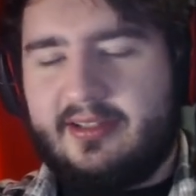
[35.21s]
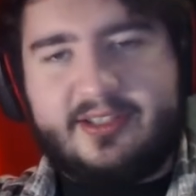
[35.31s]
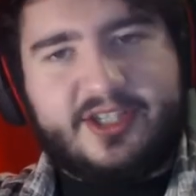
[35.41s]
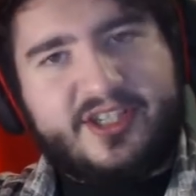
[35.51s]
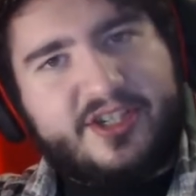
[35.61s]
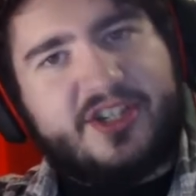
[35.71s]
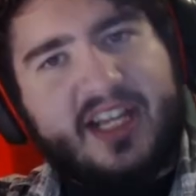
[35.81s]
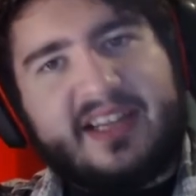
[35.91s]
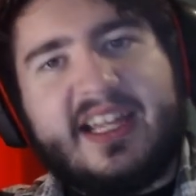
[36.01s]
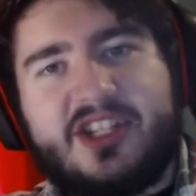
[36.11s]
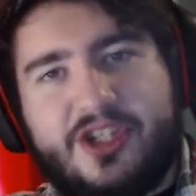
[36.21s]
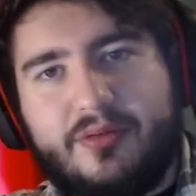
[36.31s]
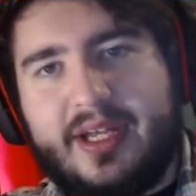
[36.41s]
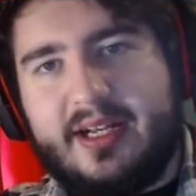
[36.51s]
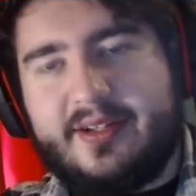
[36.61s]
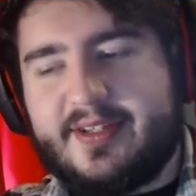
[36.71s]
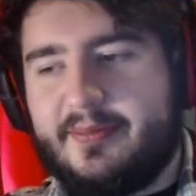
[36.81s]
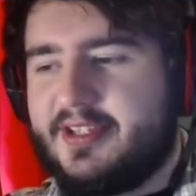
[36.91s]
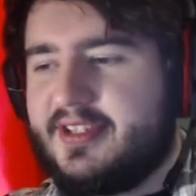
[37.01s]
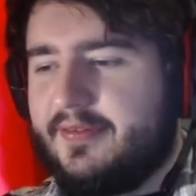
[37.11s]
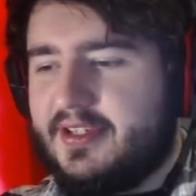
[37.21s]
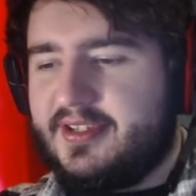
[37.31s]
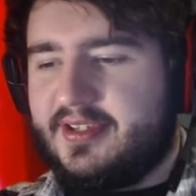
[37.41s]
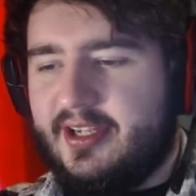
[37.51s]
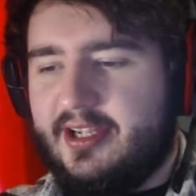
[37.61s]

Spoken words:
just like let you in on some of the stuff that's